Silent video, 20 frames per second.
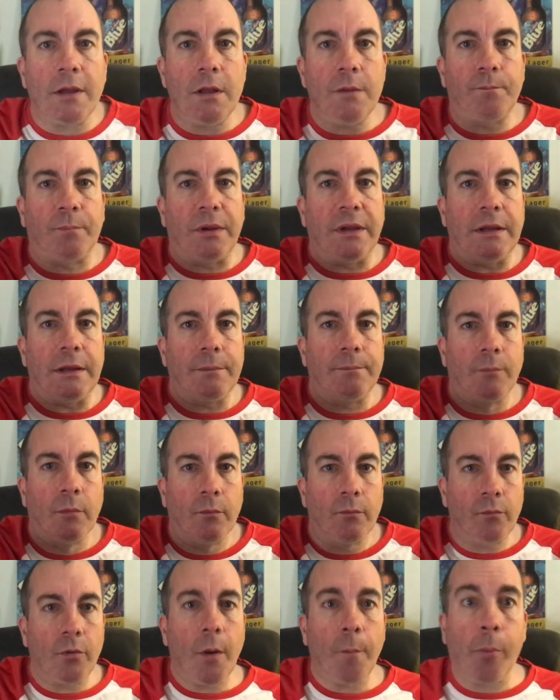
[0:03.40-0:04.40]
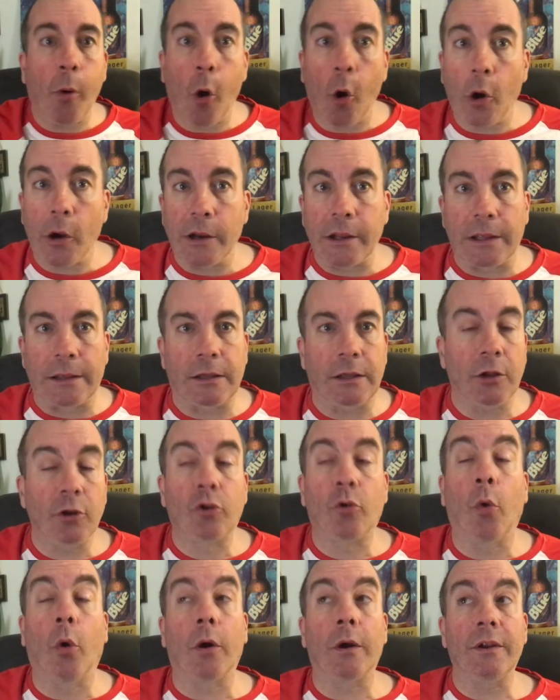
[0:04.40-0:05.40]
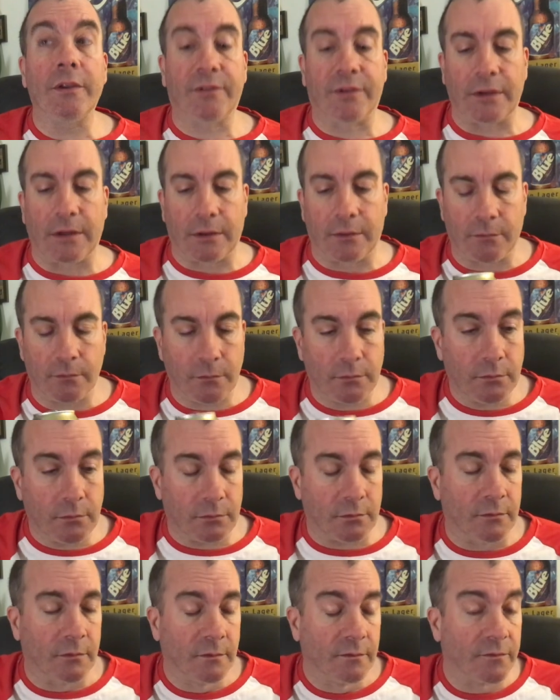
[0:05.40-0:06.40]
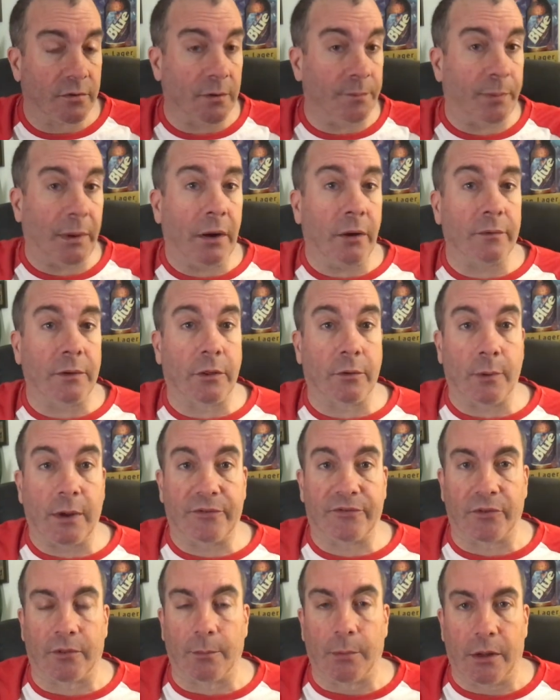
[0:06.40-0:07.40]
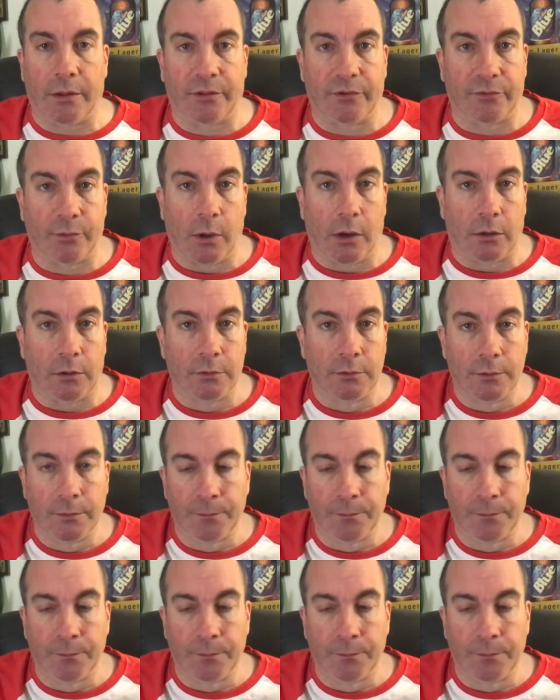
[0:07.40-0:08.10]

Pete reporting in quarantine for apparently the rest of the month as well.